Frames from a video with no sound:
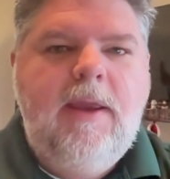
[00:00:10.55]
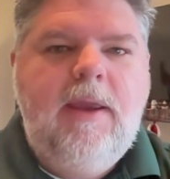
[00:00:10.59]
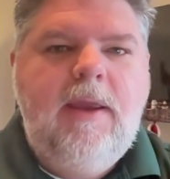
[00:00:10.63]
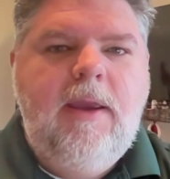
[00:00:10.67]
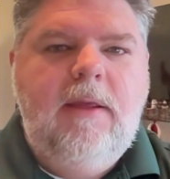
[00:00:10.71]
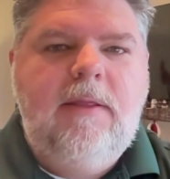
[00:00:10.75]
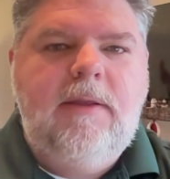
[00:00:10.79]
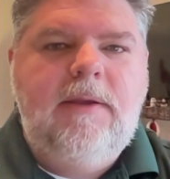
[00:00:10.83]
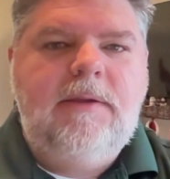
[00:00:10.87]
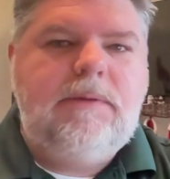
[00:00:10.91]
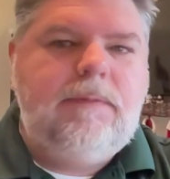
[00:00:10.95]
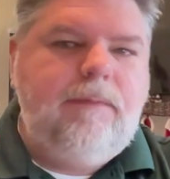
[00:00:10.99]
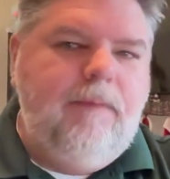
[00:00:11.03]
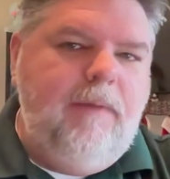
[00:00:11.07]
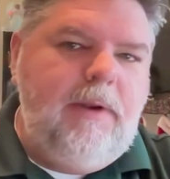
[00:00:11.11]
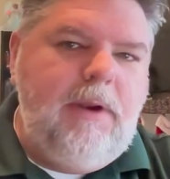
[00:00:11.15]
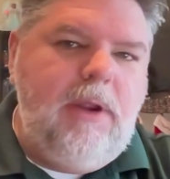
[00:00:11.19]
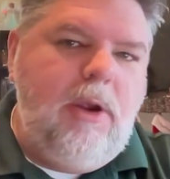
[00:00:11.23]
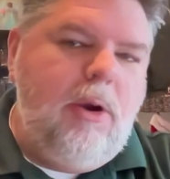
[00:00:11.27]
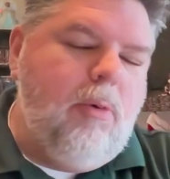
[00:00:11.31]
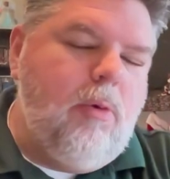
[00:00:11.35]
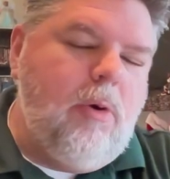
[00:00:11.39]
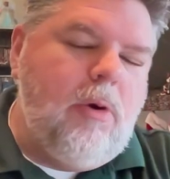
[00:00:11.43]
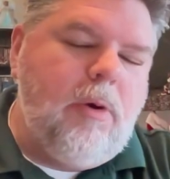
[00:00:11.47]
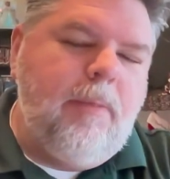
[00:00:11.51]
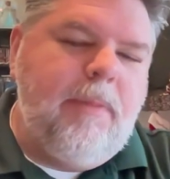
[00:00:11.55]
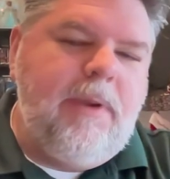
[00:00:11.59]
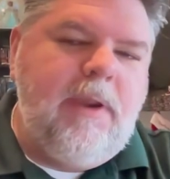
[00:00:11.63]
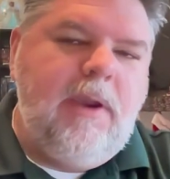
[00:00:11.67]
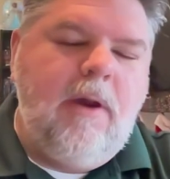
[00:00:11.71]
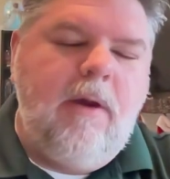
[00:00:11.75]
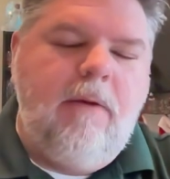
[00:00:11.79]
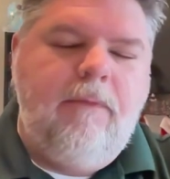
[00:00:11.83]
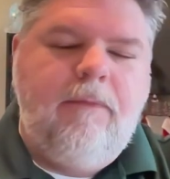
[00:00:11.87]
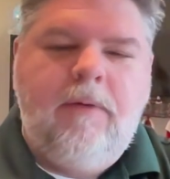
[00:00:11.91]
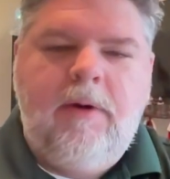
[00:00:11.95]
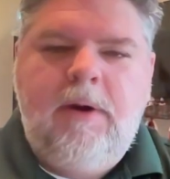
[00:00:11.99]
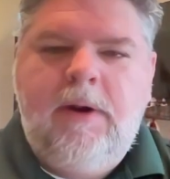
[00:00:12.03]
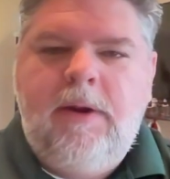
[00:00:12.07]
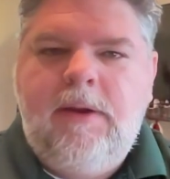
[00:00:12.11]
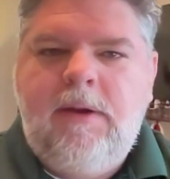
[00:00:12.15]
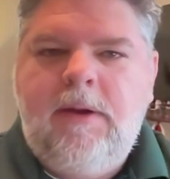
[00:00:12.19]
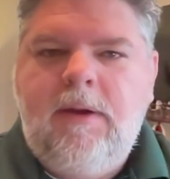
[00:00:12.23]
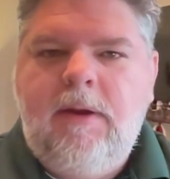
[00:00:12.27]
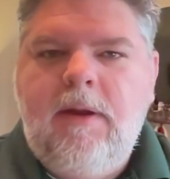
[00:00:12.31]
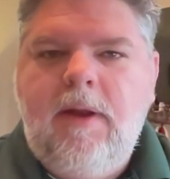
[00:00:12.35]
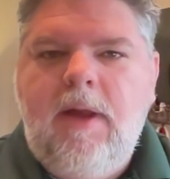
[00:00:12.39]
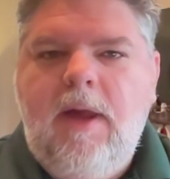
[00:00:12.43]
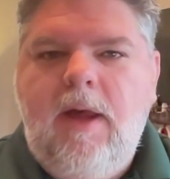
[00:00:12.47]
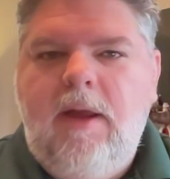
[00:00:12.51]
In this video, we're going to be
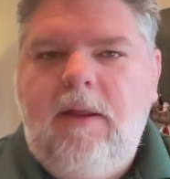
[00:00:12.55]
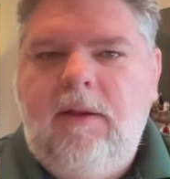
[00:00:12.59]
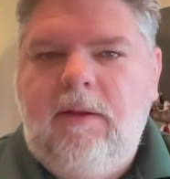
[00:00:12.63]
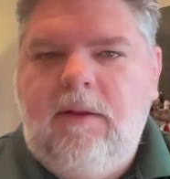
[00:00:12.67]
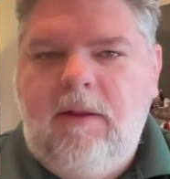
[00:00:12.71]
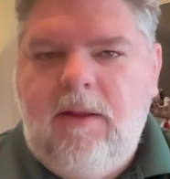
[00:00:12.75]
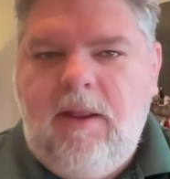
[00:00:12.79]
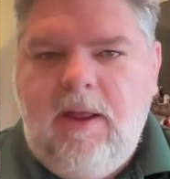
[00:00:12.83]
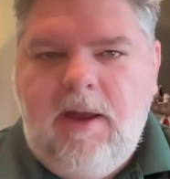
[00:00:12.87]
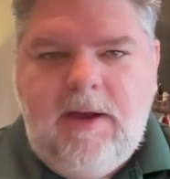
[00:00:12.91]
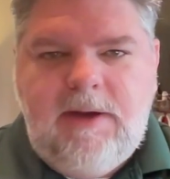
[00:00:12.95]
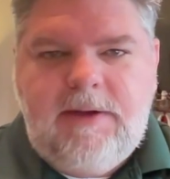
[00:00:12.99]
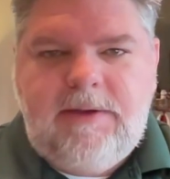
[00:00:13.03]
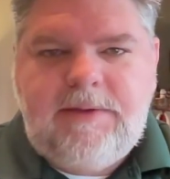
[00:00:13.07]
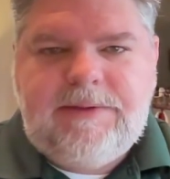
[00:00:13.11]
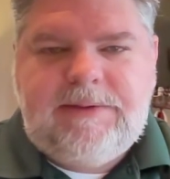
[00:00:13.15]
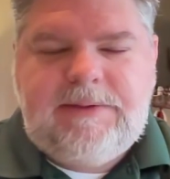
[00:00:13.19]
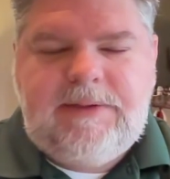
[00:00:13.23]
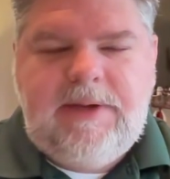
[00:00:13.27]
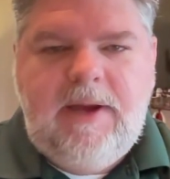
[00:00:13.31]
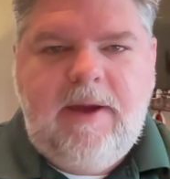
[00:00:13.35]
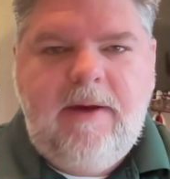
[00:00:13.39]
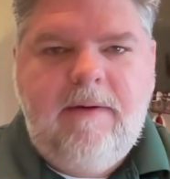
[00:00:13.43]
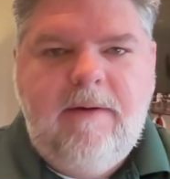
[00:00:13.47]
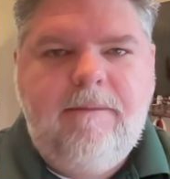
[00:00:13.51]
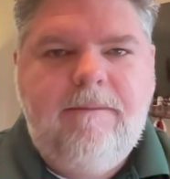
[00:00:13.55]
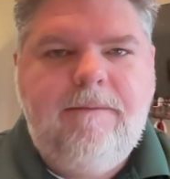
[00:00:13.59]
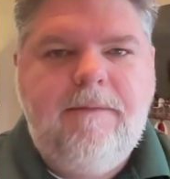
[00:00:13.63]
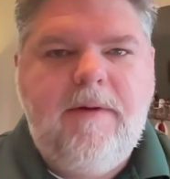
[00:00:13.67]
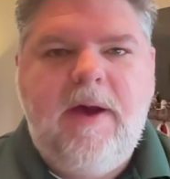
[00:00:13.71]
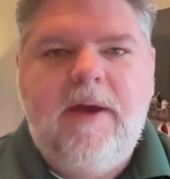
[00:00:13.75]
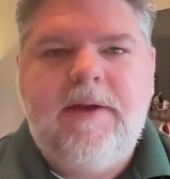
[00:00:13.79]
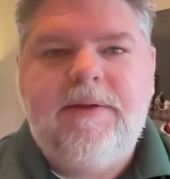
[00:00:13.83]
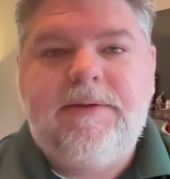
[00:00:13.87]
covering a lot of stuff,